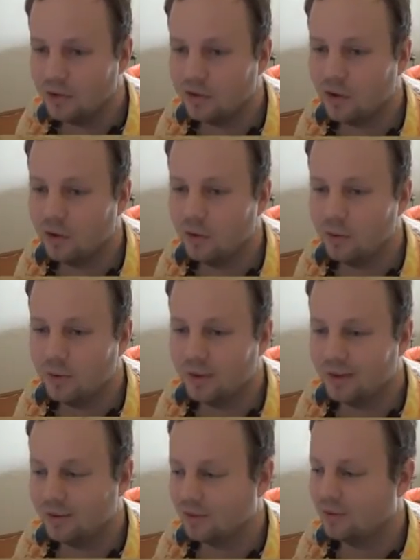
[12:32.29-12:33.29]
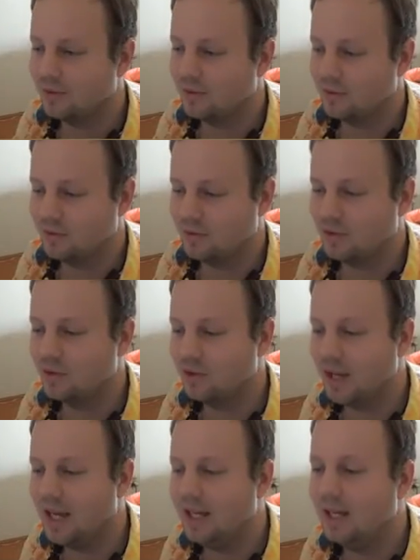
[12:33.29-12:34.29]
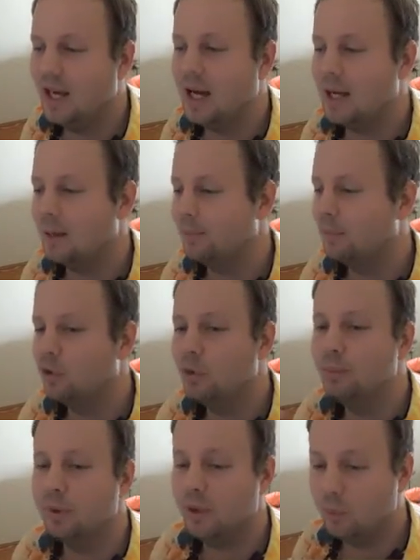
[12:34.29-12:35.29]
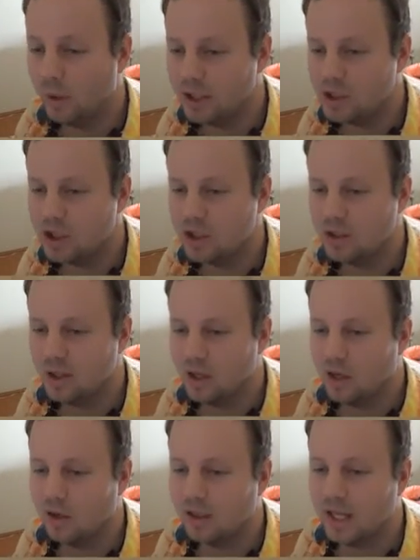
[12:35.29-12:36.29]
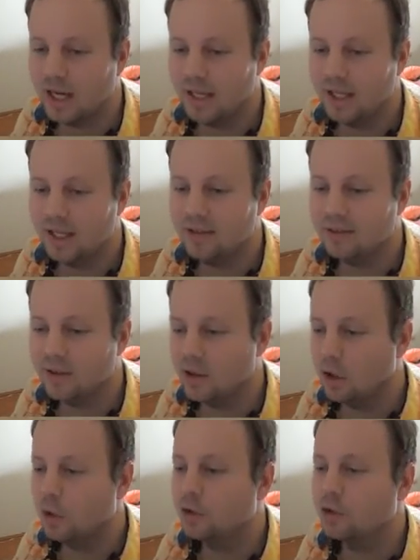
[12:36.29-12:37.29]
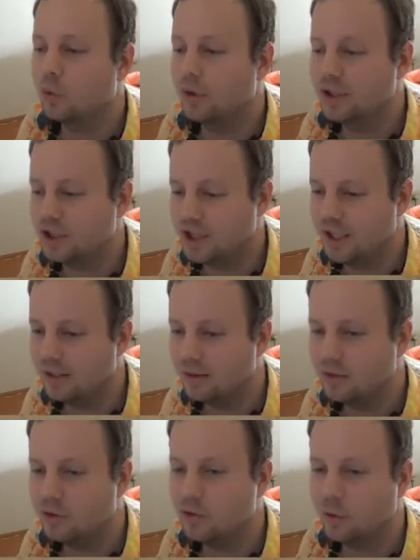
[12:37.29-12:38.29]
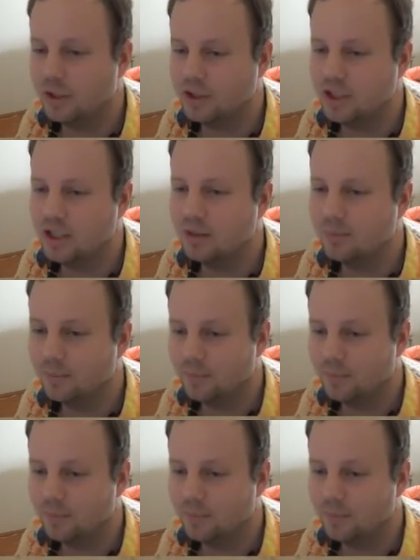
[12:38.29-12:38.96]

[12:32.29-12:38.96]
So, to say to bewitch, okay, is sorichi, sorichi.